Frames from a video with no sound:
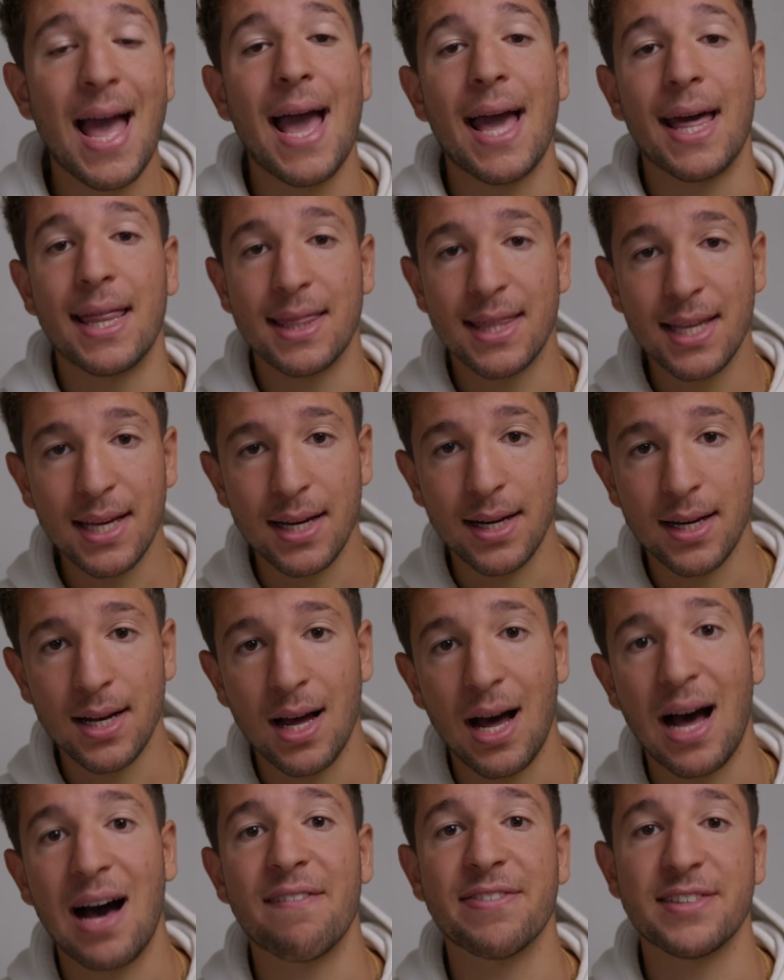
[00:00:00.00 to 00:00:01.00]
And
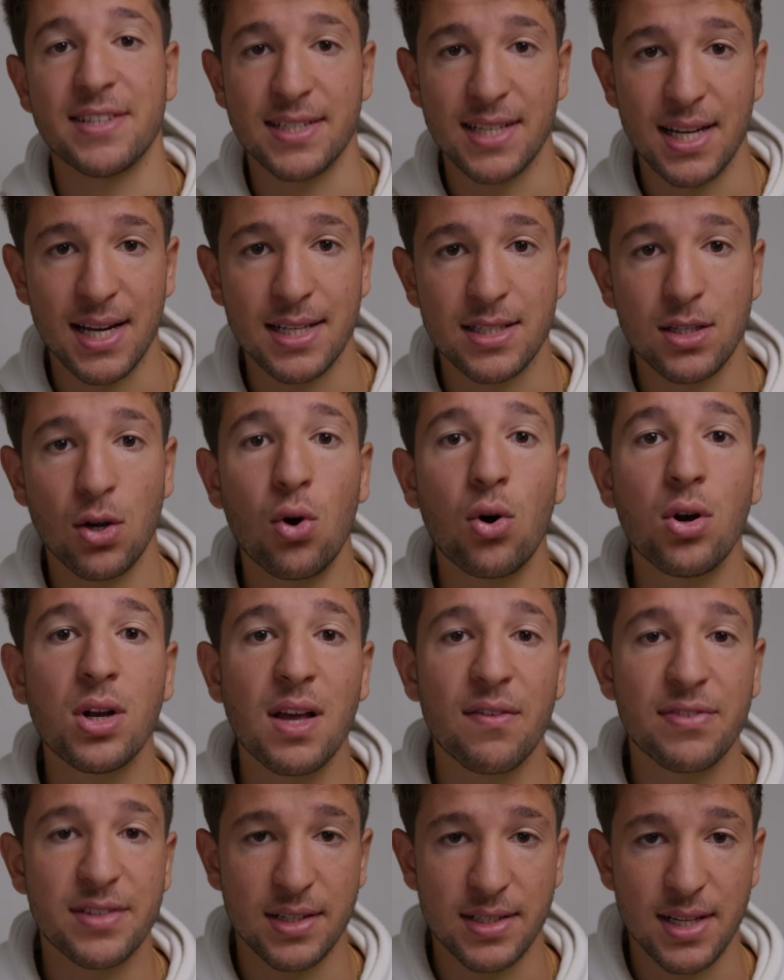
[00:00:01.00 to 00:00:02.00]
then after that, only
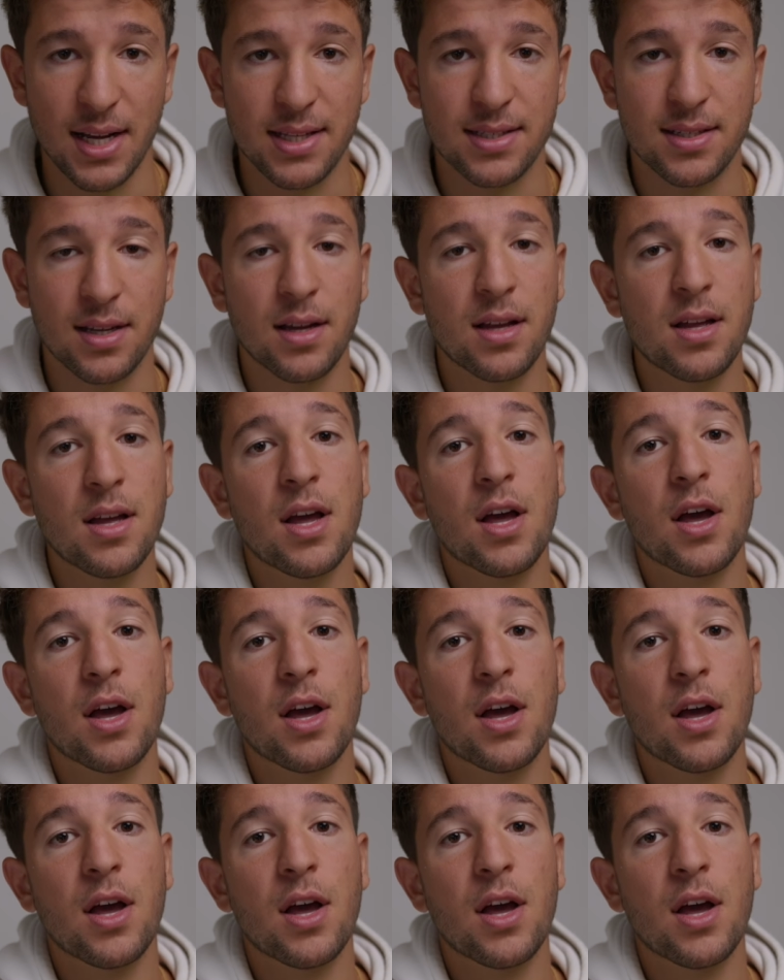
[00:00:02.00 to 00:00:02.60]
after that,